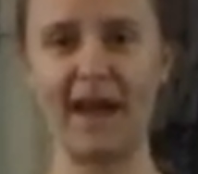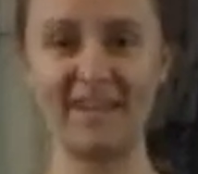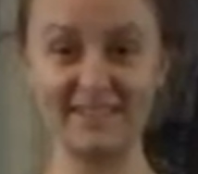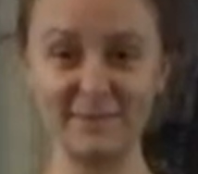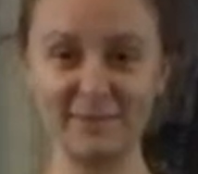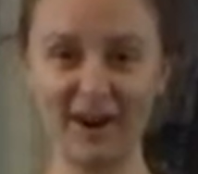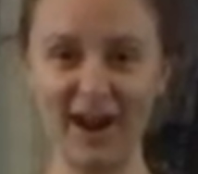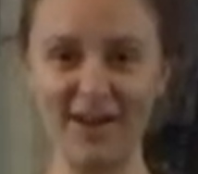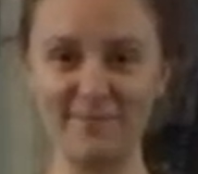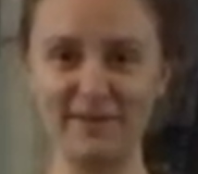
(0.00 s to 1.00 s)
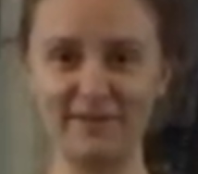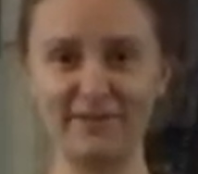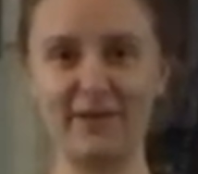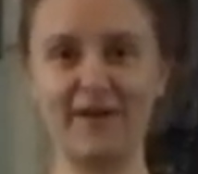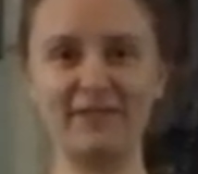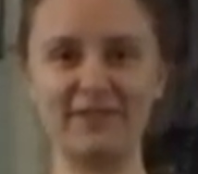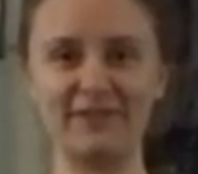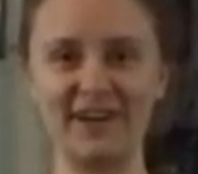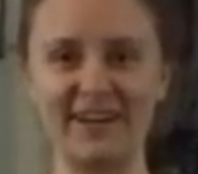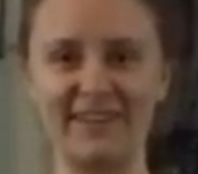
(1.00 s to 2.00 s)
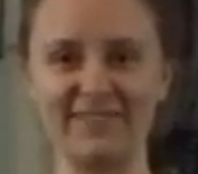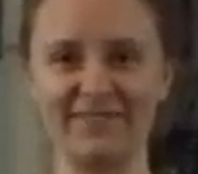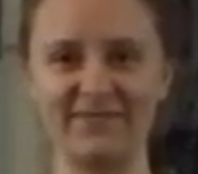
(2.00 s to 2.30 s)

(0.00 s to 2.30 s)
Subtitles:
And subscribe if you haven't already.